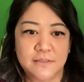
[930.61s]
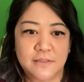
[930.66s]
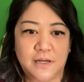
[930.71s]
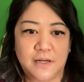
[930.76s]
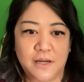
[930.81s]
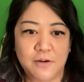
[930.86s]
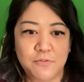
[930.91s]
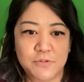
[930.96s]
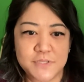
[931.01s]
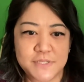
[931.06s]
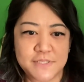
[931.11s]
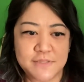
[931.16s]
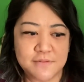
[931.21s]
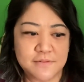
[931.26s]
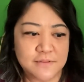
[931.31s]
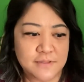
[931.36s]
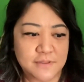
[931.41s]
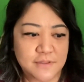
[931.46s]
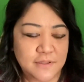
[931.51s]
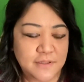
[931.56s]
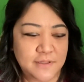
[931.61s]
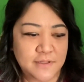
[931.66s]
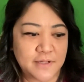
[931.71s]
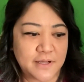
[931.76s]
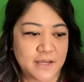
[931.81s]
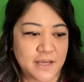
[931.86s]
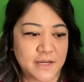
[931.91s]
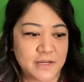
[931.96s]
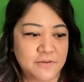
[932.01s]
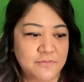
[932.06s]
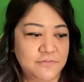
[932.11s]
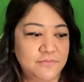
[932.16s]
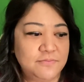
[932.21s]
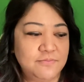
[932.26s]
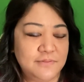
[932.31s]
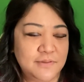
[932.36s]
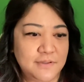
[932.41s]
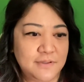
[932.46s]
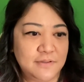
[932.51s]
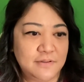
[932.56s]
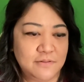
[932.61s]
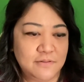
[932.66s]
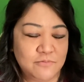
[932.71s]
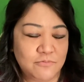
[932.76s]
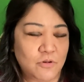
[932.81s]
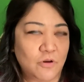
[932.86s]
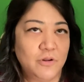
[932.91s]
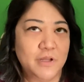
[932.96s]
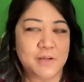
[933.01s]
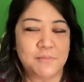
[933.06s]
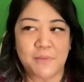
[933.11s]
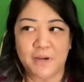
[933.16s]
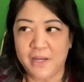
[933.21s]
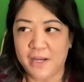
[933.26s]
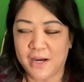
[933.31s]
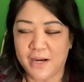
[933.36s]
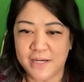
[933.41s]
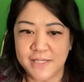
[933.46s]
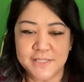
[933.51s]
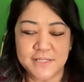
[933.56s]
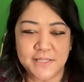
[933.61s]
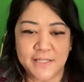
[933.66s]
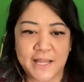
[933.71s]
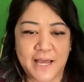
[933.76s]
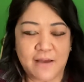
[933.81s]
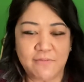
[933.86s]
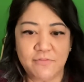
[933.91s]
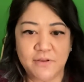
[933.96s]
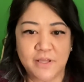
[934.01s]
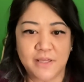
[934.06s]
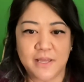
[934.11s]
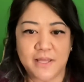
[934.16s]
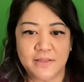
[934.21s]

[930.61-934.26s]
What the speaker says: I was kind of rolling my eyes and laughing